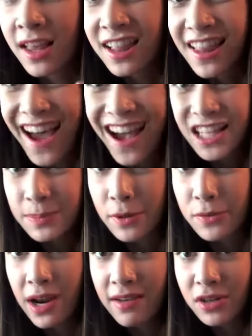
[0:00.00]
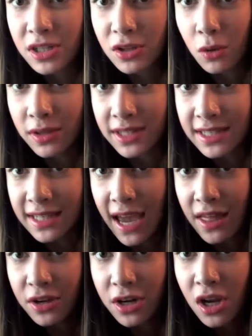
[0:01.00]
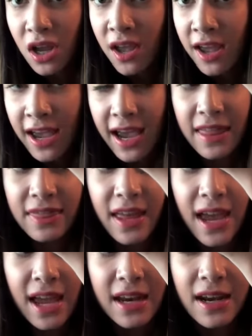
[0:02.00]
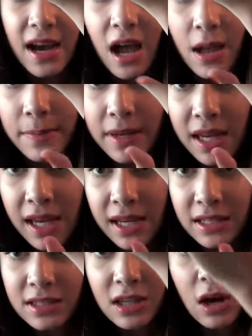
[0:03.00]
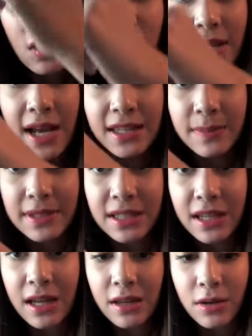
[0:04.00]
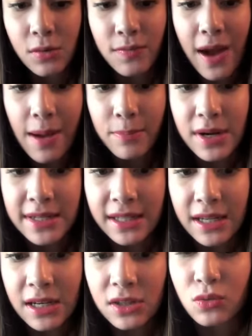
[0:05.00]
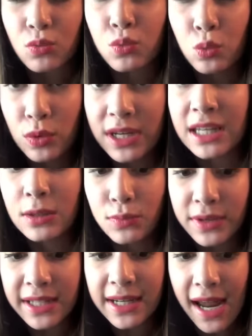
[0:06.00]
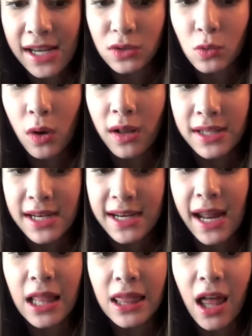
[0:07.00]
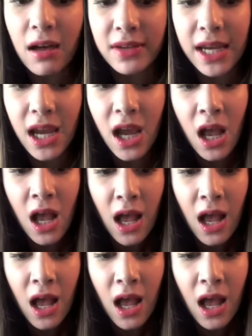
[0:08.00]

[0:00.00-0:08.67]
clasp or whatever to hold it together and then um, so yeah it's basically like a wrap bracelet and it's really really nice quality and I love it